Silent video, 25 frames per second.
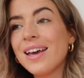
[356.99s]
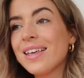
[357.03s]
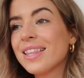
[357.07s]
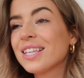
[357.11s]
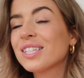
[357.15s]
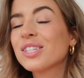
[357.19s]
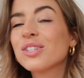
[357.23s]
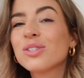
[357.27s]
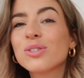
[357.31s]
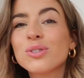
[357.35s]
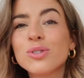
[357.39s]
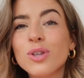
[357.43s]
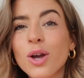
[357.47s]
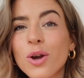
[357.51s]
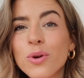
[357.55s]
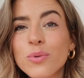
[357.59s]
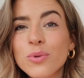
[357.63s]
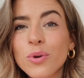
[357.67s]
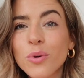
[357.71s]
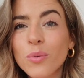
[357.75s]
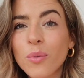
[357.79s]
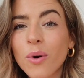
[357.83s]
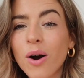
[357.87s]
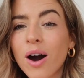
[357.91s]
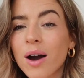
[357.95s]
This is so
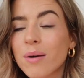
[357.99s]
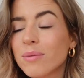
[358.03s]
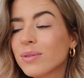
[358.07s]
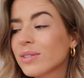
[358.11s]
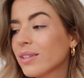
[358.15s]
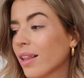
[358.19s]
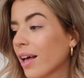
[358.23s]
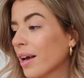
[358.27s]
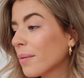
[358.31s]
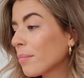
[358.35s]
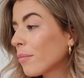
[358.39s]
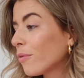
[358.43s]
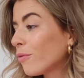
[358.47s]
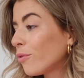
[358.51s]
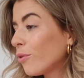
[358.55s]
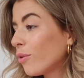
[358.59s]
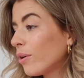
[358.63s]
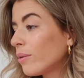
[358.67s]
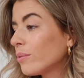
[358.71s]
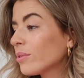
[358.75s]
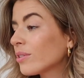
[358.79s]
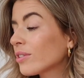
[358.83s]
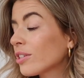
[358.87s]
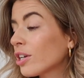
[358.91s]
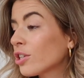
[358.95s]
not what I was like before.
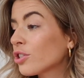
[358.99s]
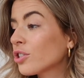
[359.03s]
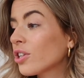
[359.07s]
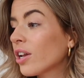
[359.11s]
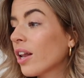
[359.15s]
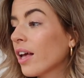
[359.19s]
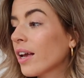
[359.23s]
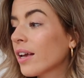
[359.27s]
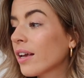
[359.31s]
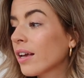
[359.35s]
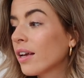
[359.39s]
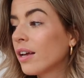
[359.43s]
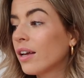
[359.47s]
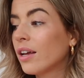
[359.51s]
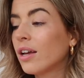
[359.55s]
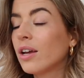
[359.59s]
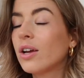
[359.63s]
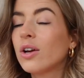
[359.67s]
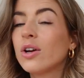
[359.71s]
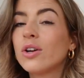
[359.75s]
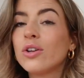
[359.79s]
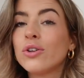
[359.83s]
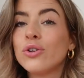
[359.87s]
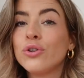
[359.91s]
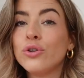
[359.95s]
I was such a like
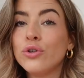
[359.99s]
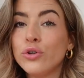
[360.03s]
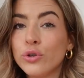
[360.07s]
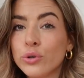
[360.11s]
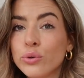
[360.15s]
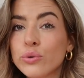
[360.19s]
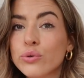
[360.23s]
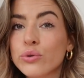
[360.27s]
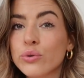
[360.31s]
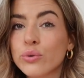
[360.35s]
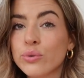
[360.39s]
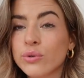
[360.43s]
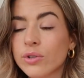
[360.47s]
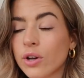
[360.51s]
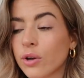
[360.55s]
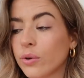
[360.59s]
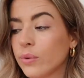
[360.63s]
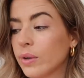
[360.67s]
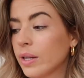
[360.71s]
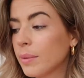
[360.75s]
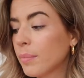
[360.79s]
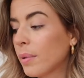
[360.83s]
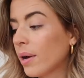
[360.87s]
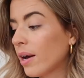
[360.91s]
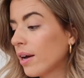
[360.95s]
neutrals
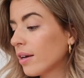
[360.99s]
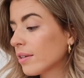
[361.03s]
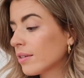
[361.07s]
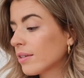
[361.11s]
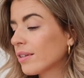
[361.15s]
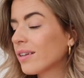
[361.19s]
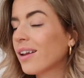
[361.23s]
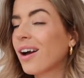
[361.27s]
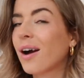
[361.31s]
only person.